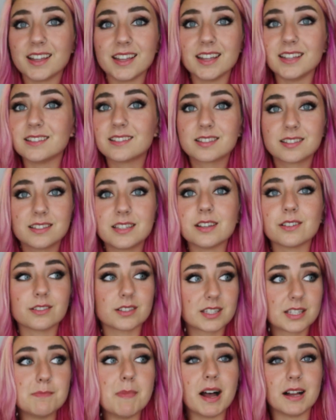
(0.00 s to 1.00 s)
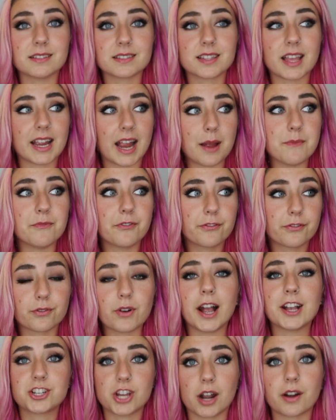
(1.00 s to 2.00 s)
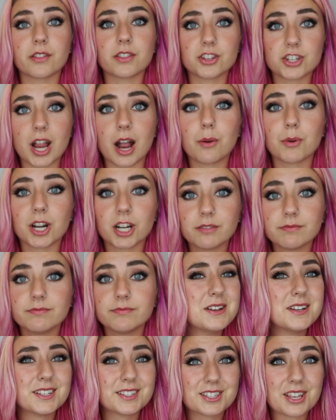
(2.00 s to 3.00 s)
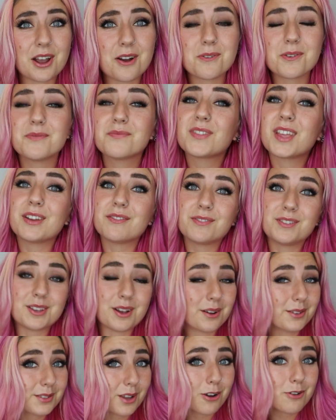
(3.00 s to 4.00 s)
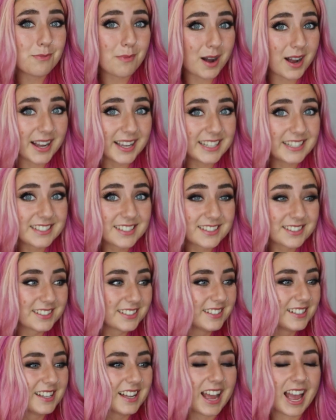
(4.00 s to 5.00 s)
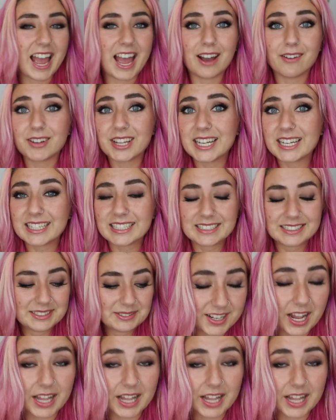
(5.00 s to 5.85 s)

it still smells like I'm fresh out of the shower. So if y'all don't mind having